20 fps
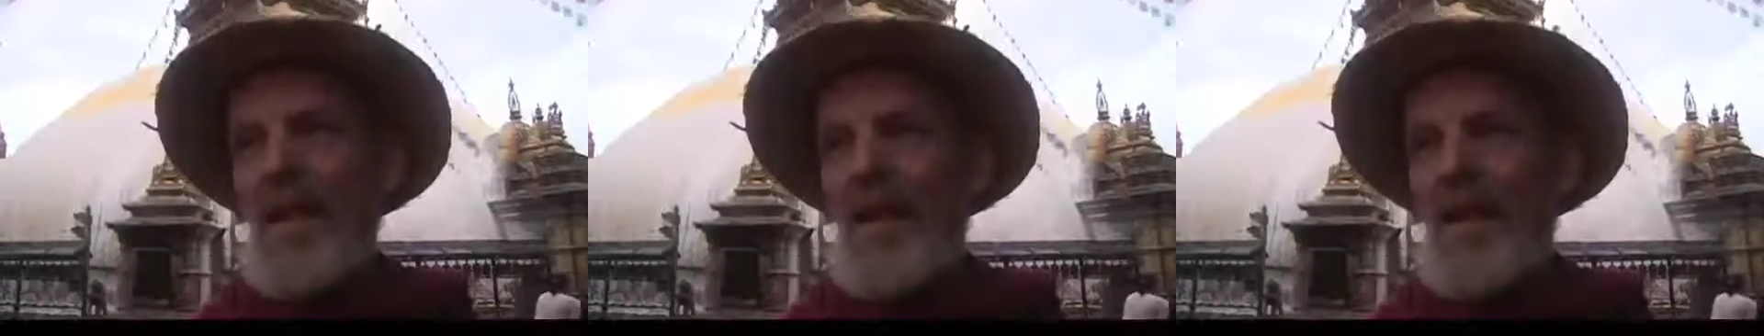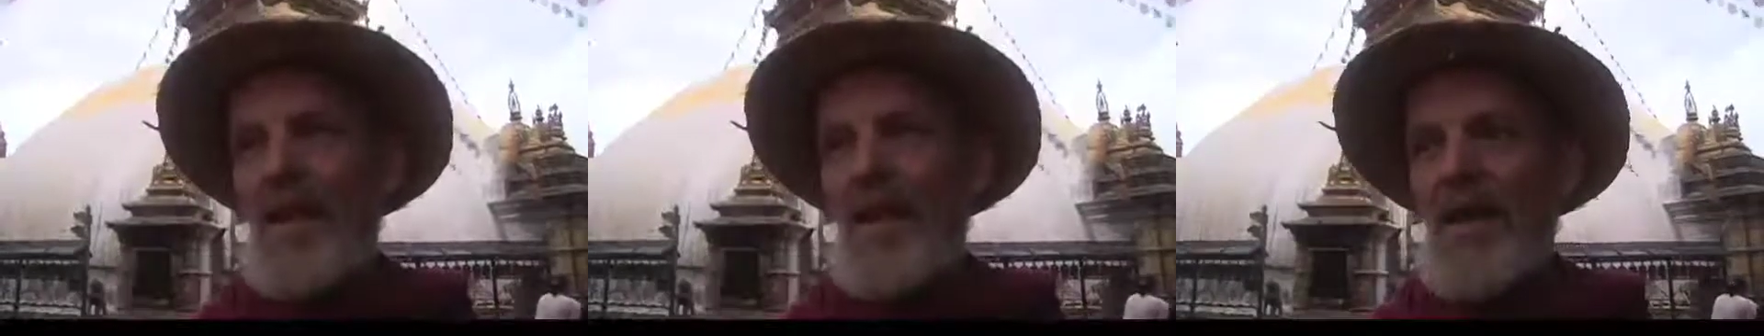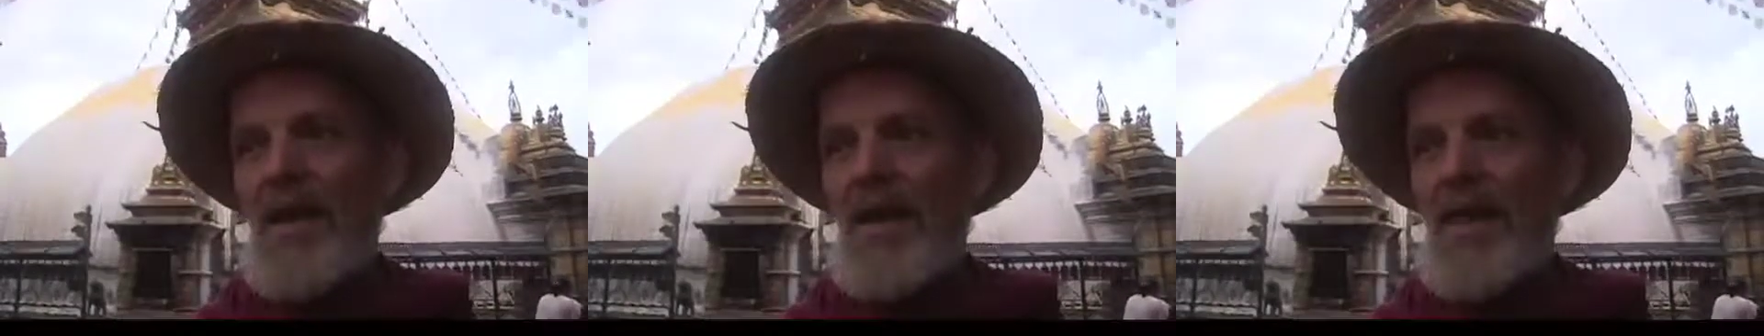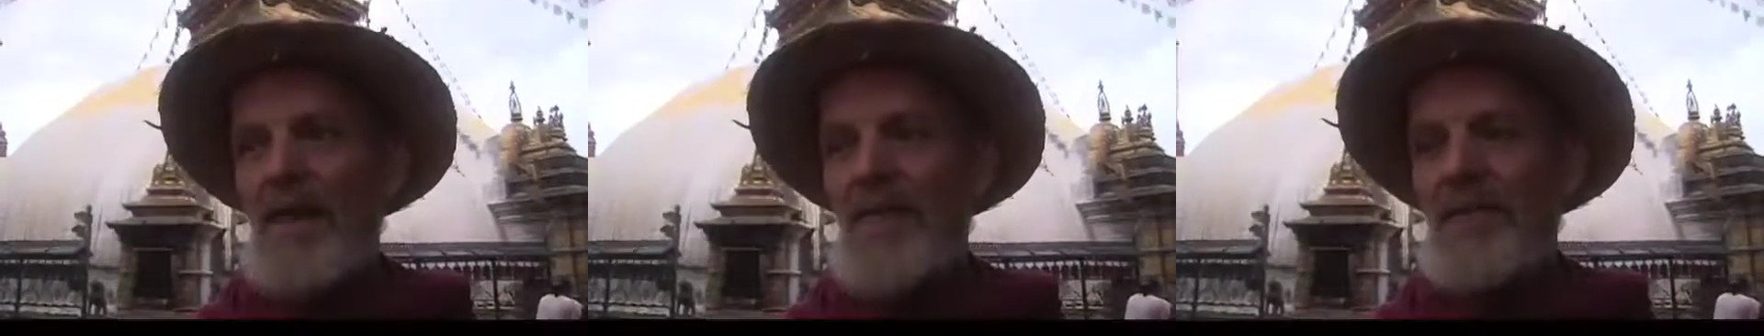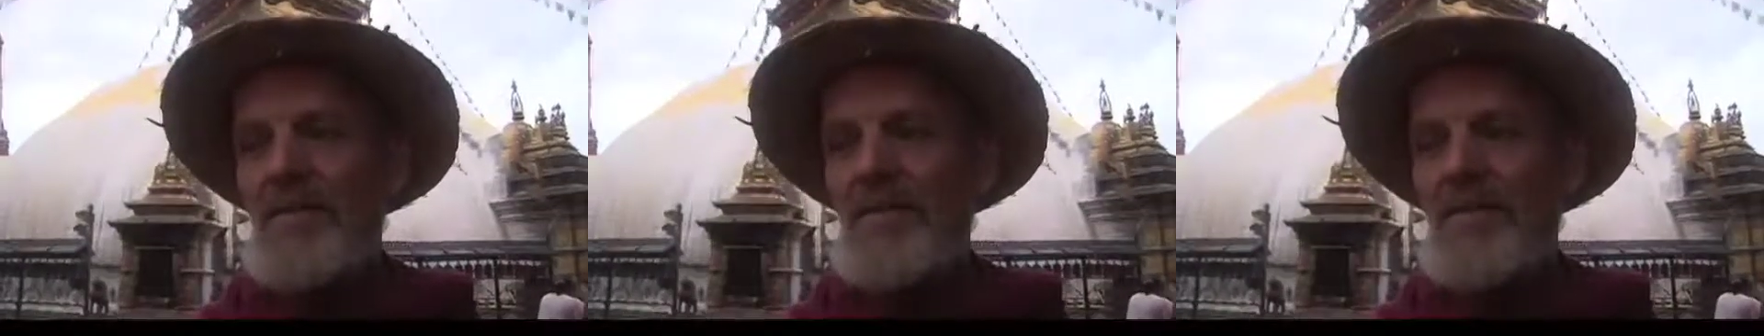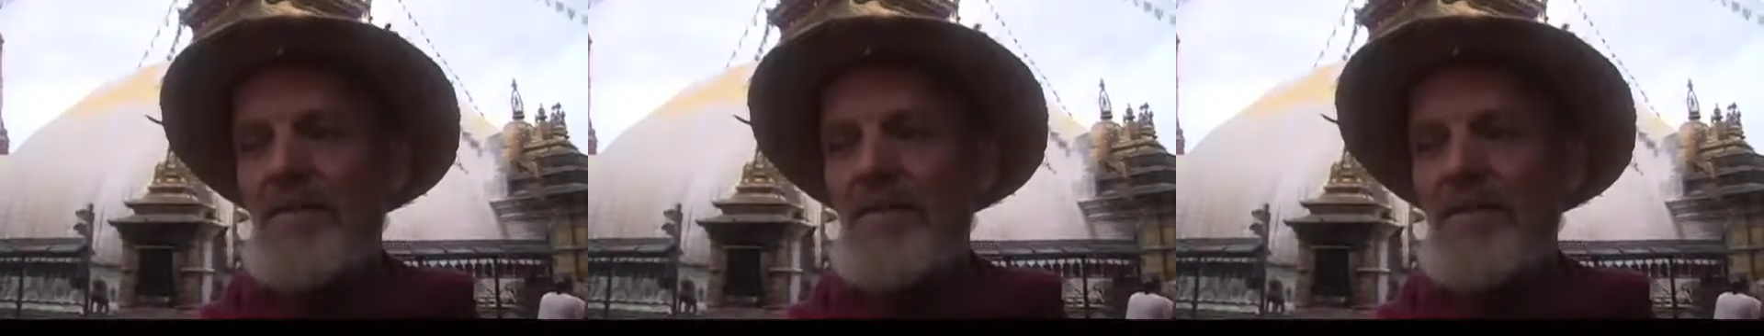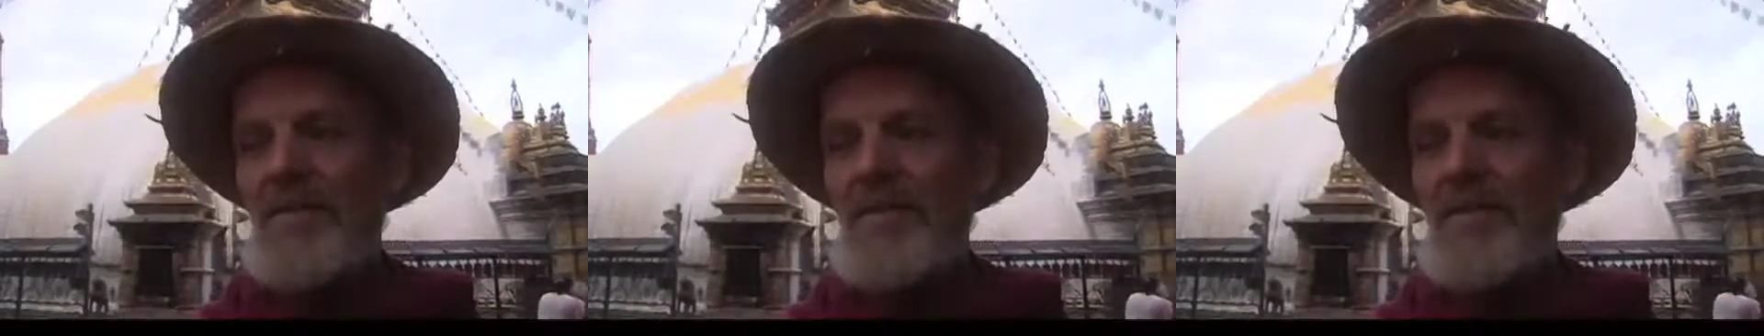and
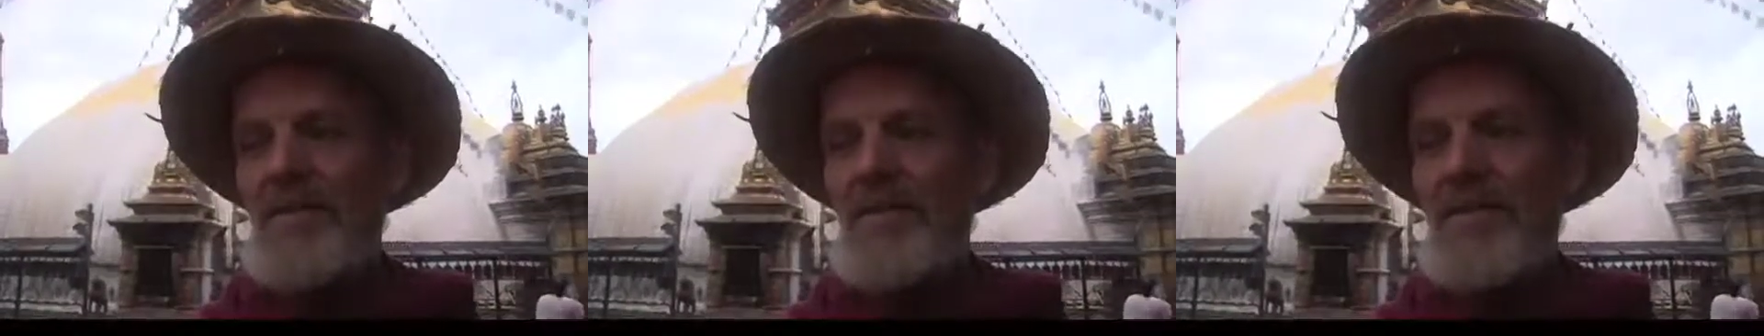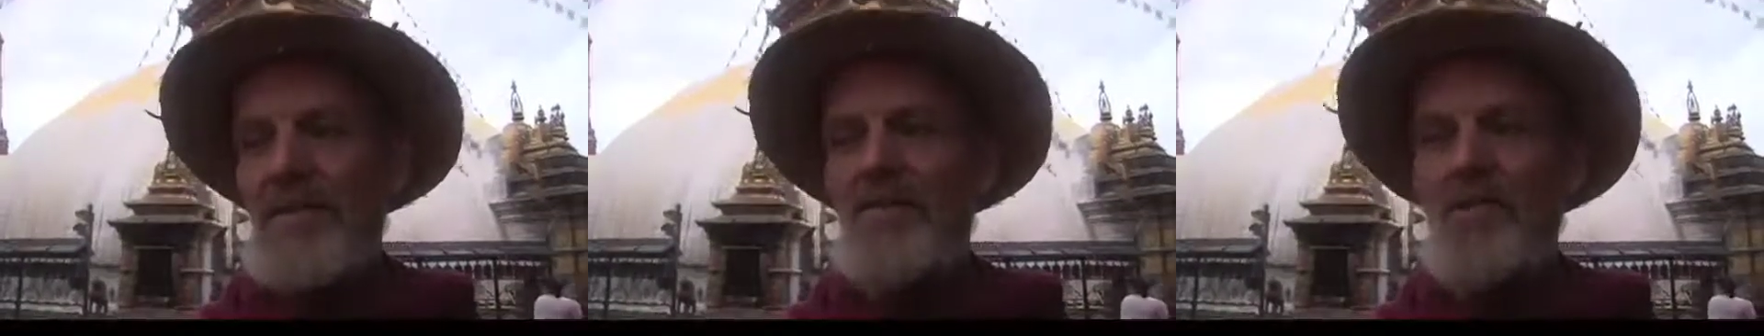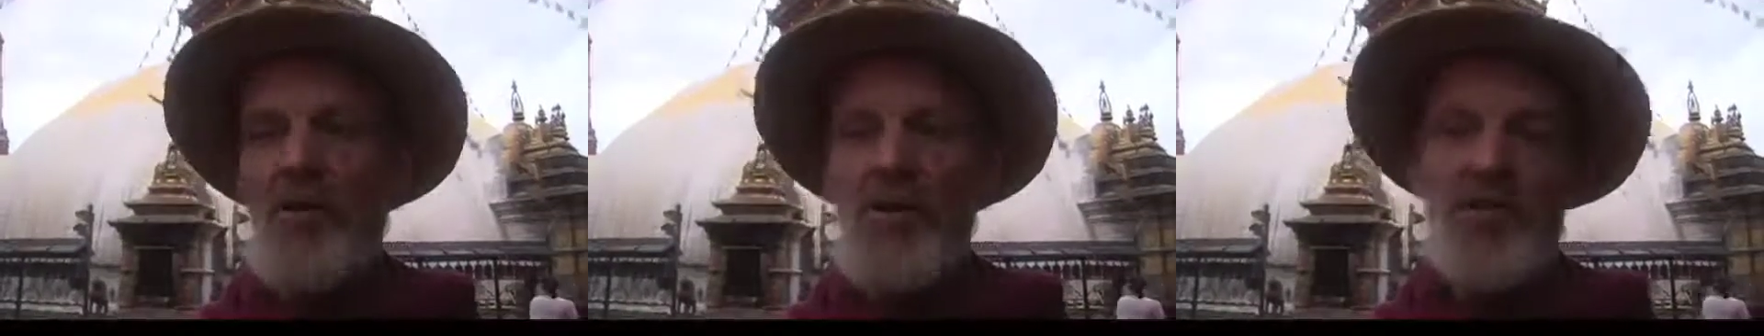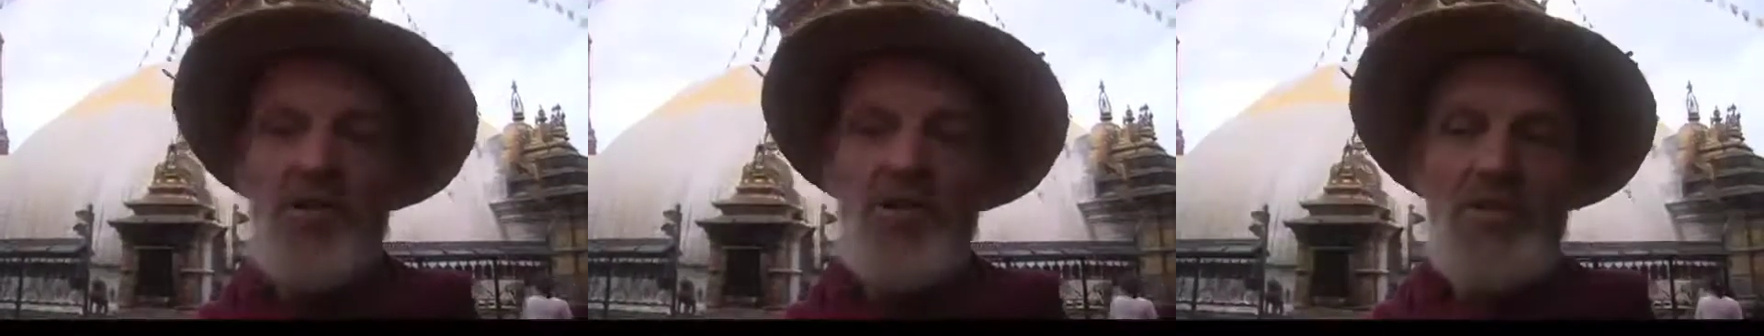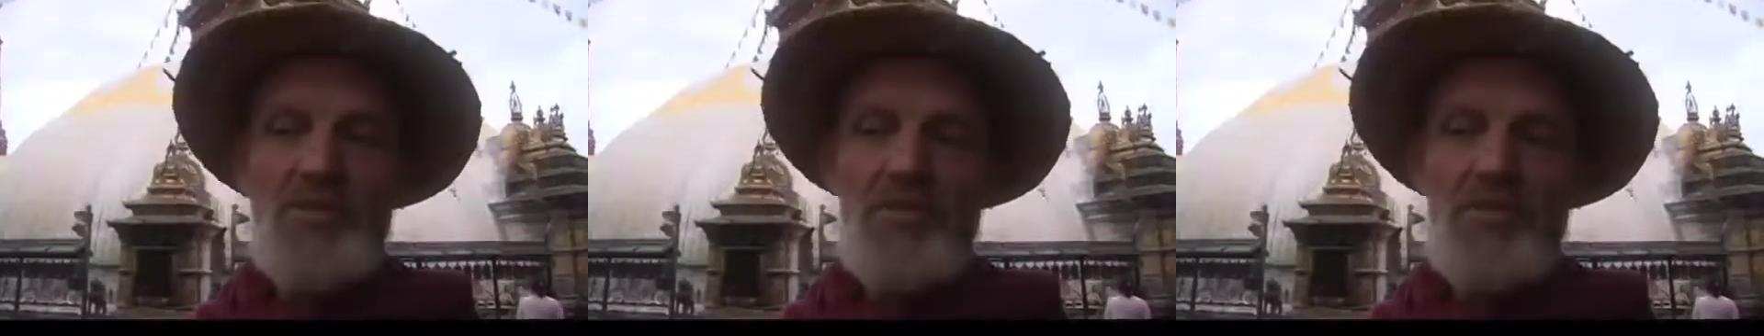the most